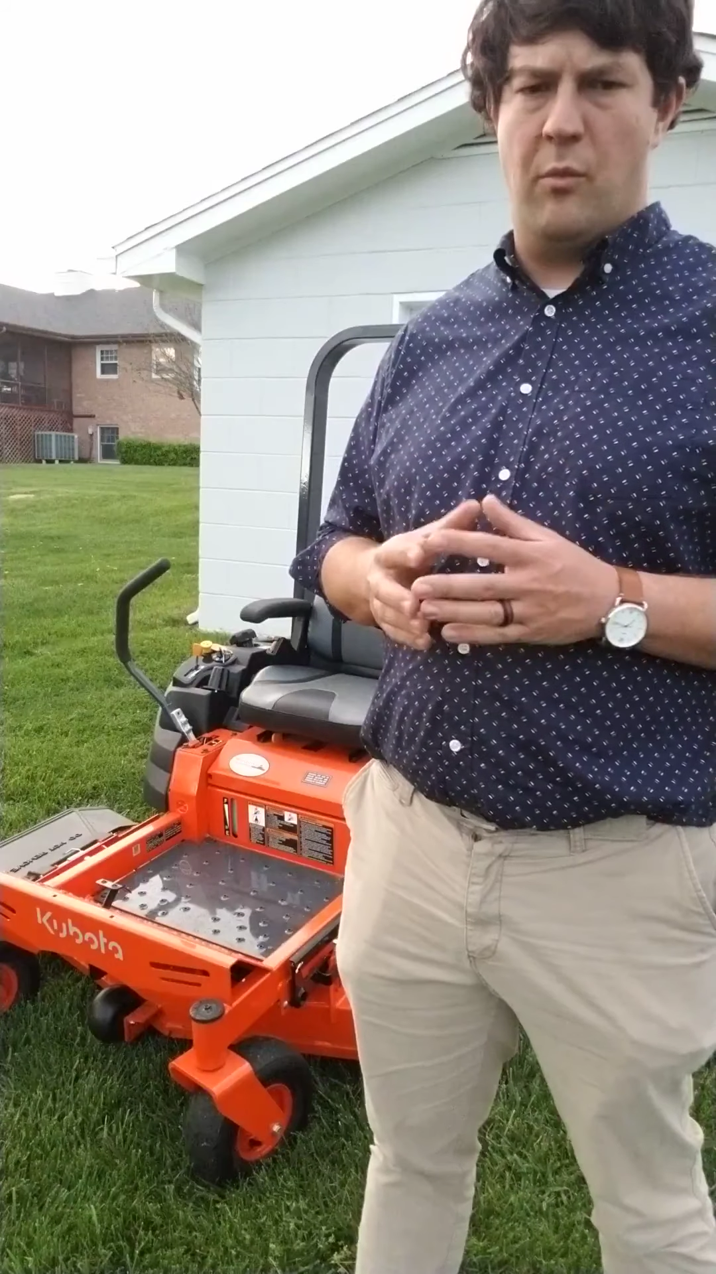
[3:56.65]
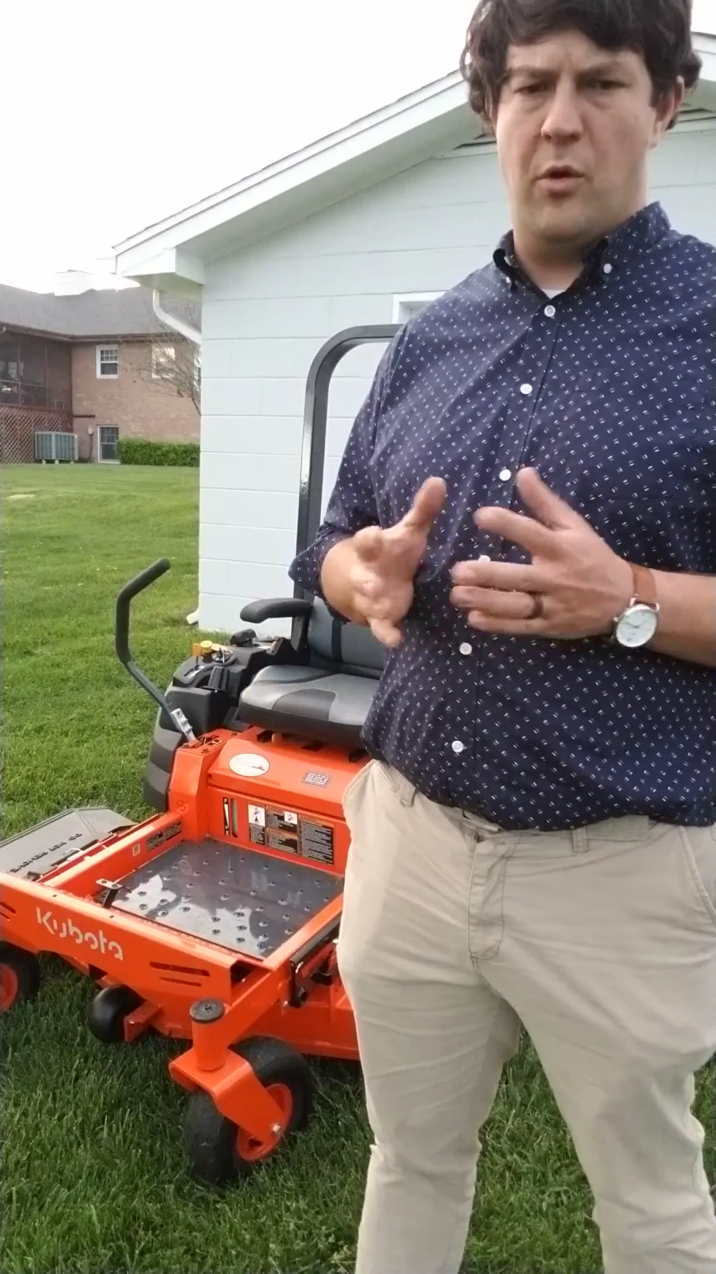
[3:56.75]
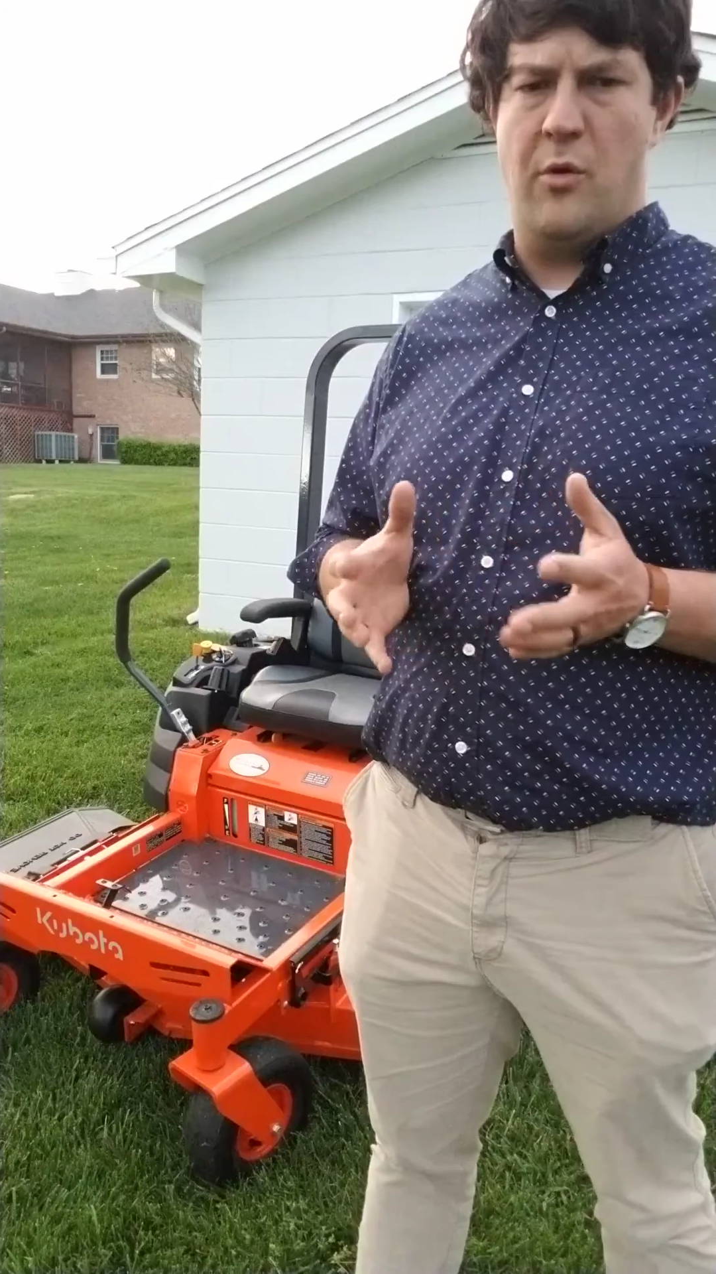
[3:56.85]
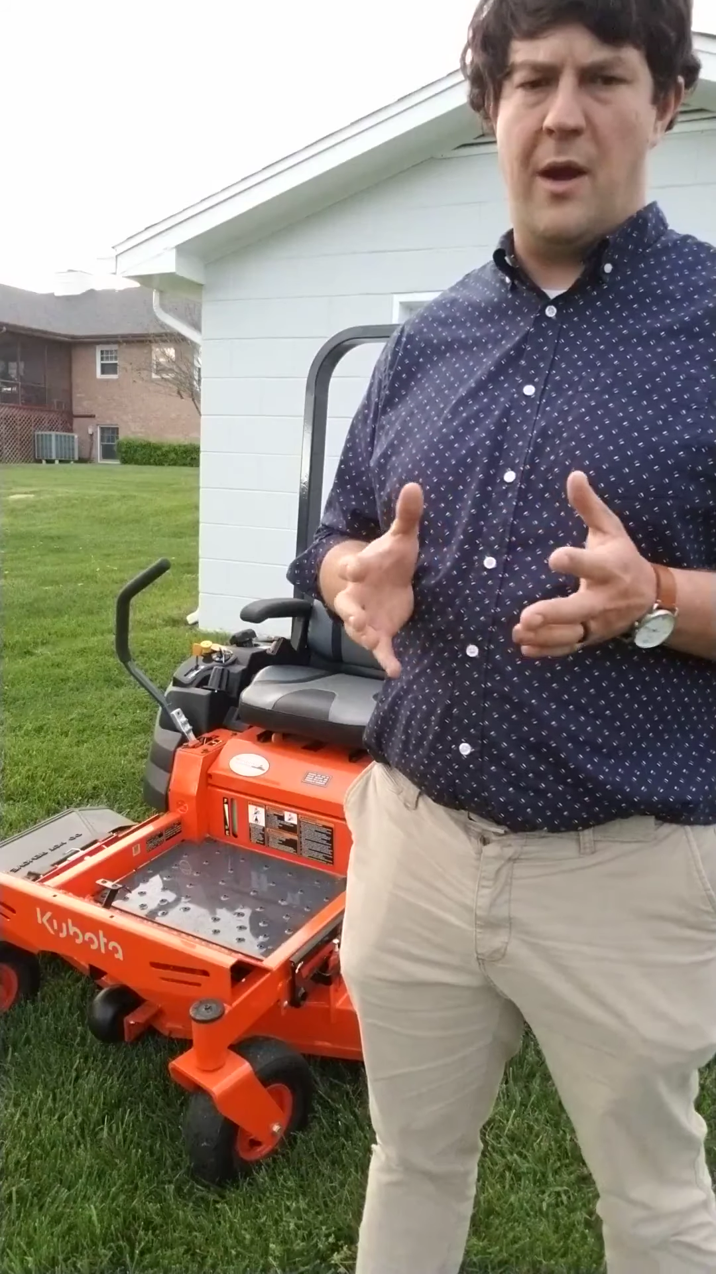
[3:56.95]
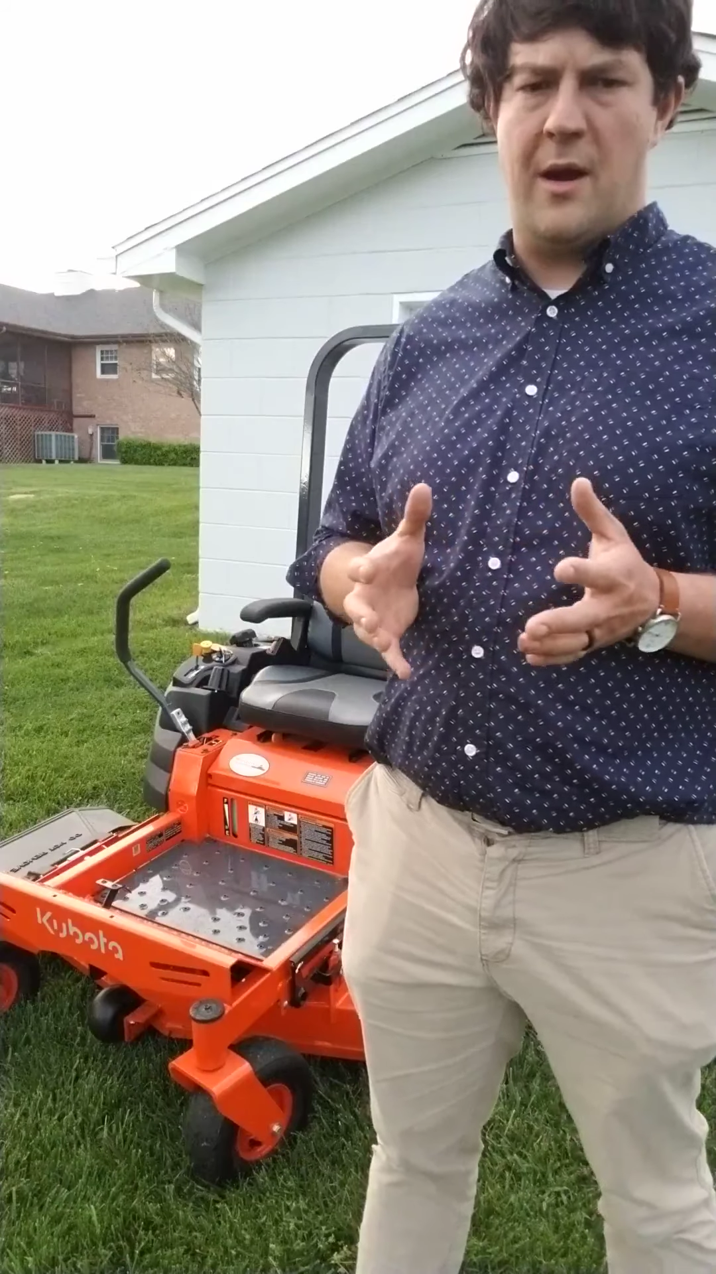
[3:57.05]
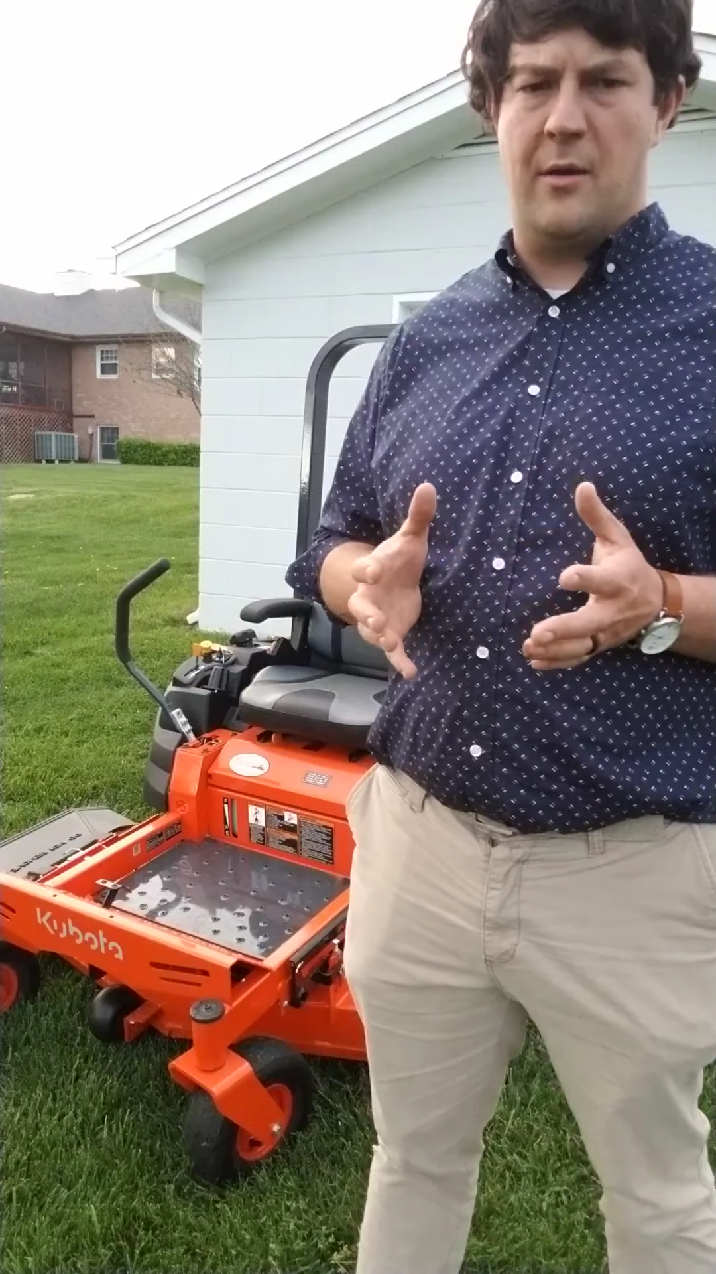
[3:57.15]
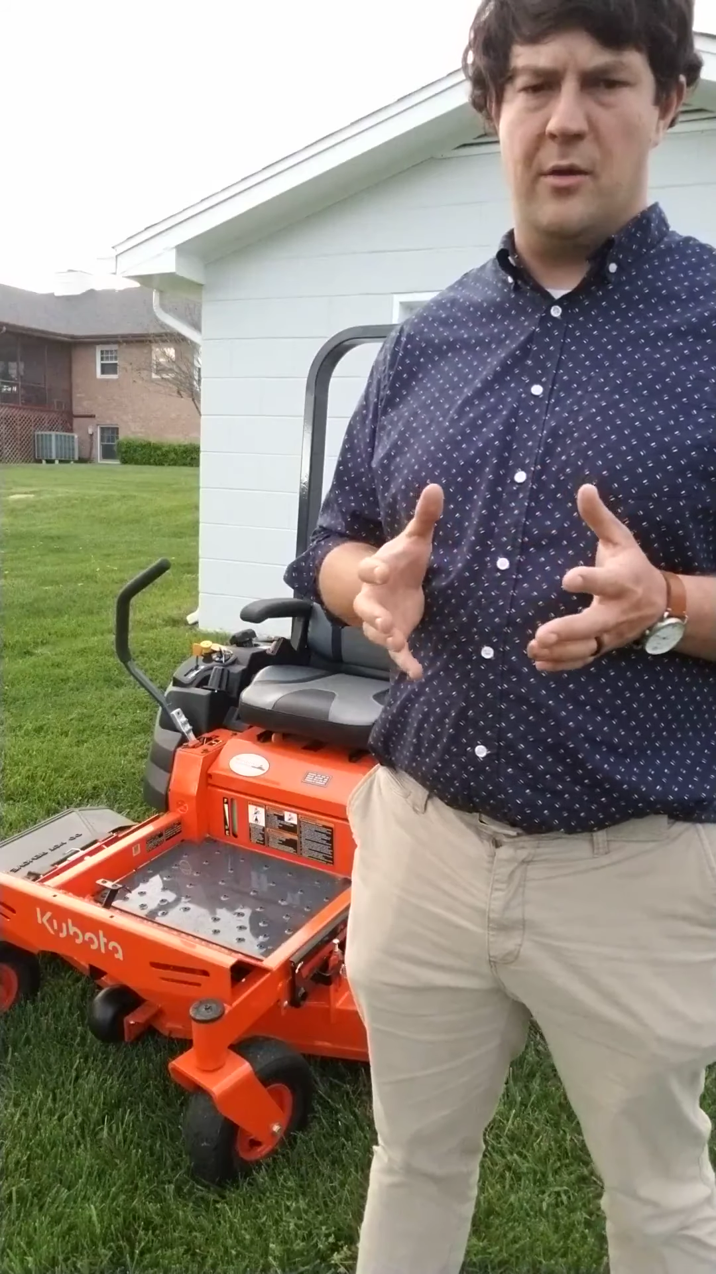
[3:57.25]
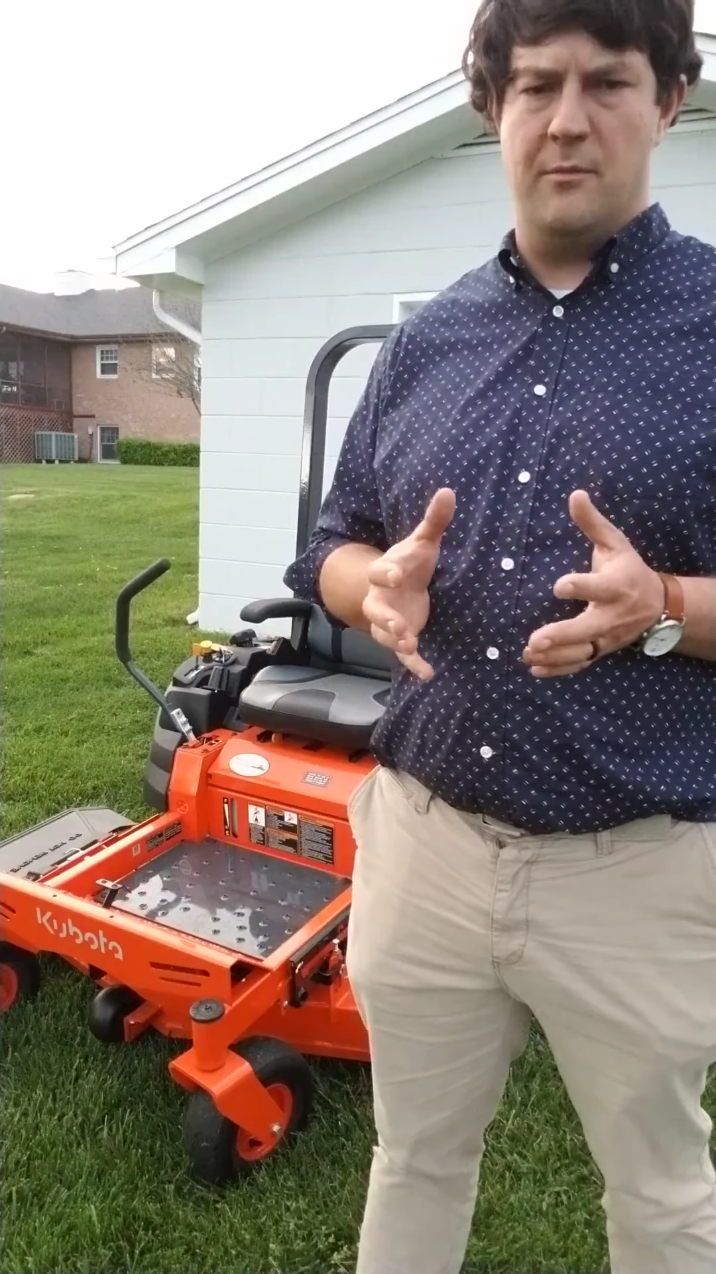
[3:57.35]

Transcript: who had a good